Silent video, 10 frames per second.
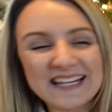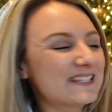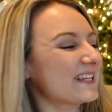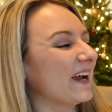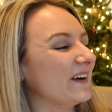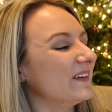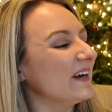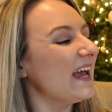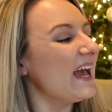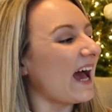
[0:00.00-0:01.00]
So
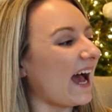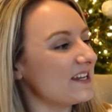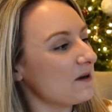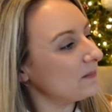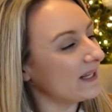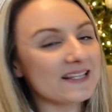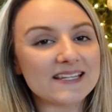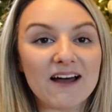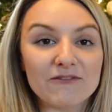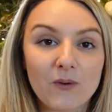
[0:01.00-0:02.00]
I don't plan
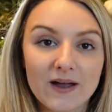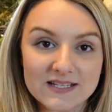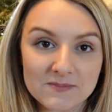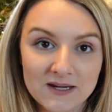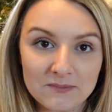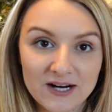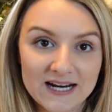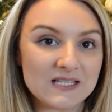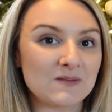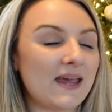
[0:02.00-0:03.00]
to have quite this many
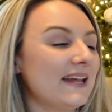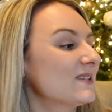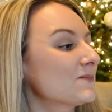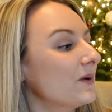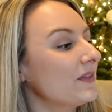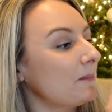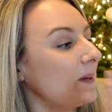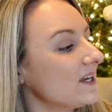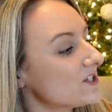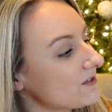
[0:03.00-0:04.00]
bridesmaids, but the
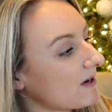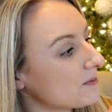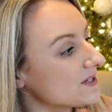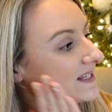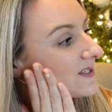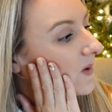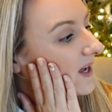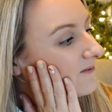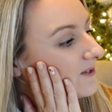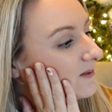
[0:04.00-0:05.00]
picture represents
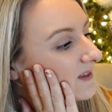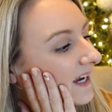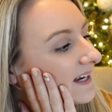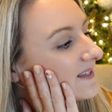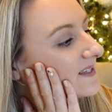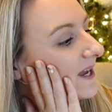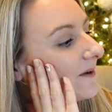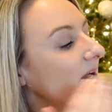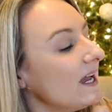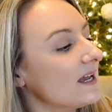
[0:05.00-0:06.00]
quite a few things.
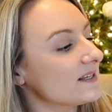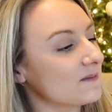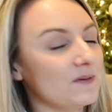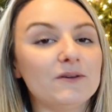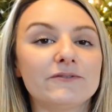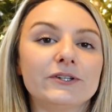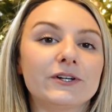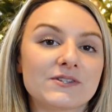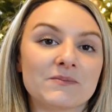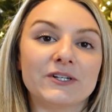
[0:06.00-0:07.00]
So it's the beautiful
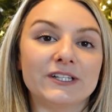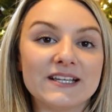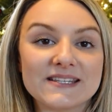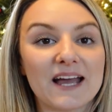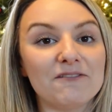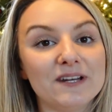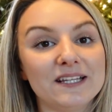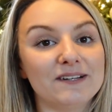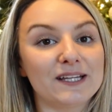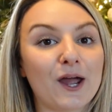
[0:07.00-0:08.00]
autumn colours that I
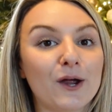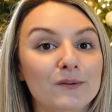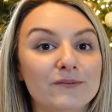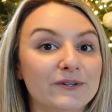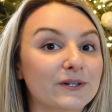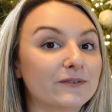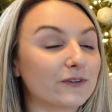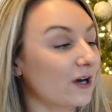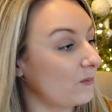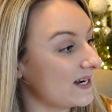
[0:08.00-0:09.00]
really hope for
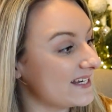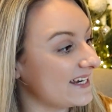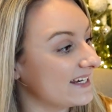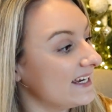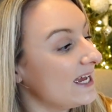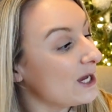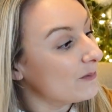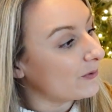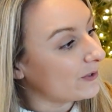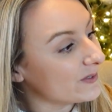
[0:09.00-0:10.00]
our wedding,
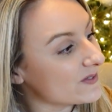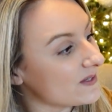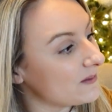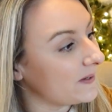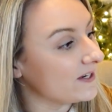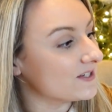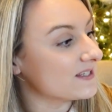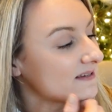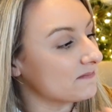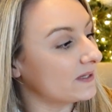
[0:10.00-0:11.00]
but also the picture
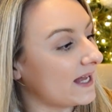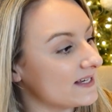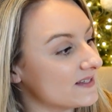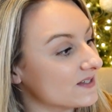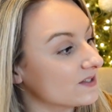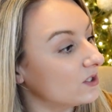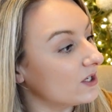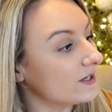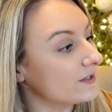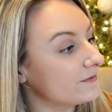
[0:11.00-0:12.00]
symbolises
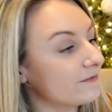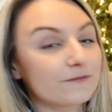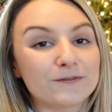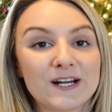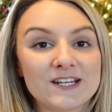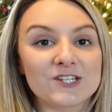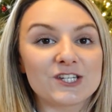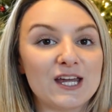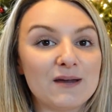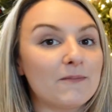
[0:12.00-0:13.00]
love,
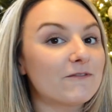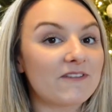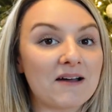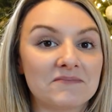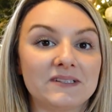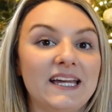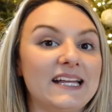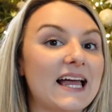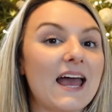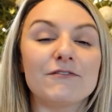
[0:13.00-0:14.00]
friendship,
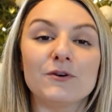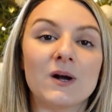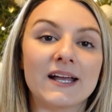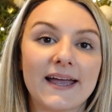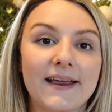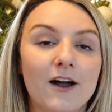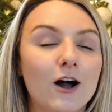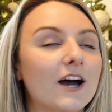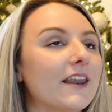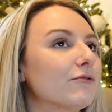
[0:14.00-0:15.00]
family, like everyone getting
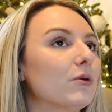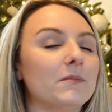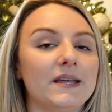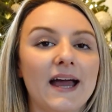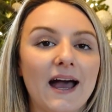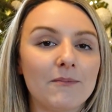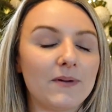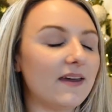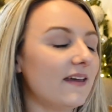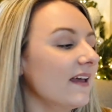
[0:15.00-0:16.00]
on, everyone being
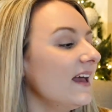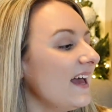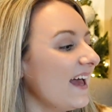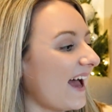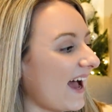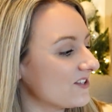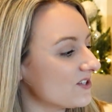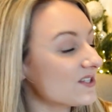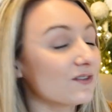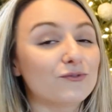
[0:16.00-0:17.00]
happy, and
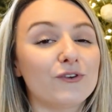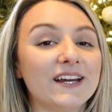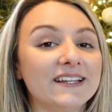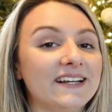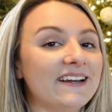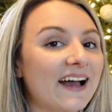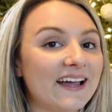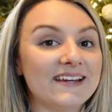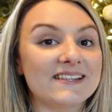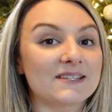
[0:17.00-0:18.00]
just a really nice